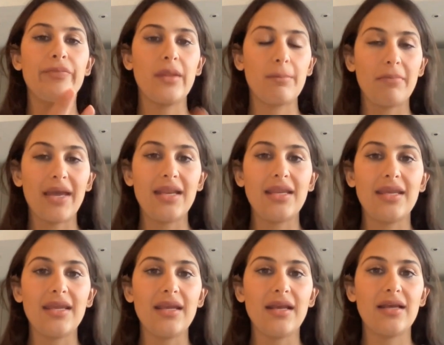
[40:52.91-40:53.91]

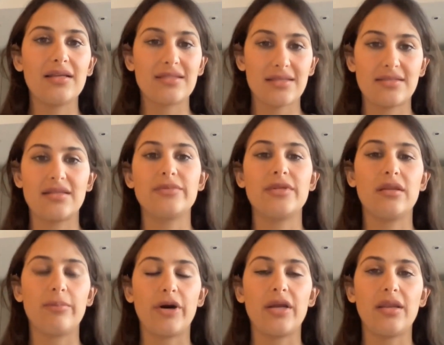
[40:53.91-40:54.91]
many systems in the
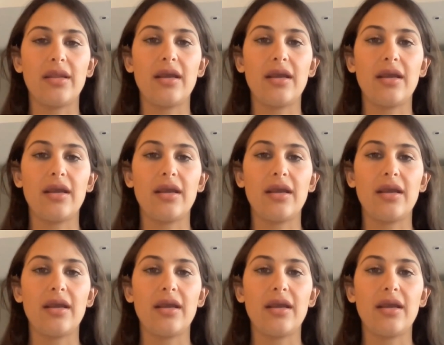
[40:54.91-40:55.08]
body.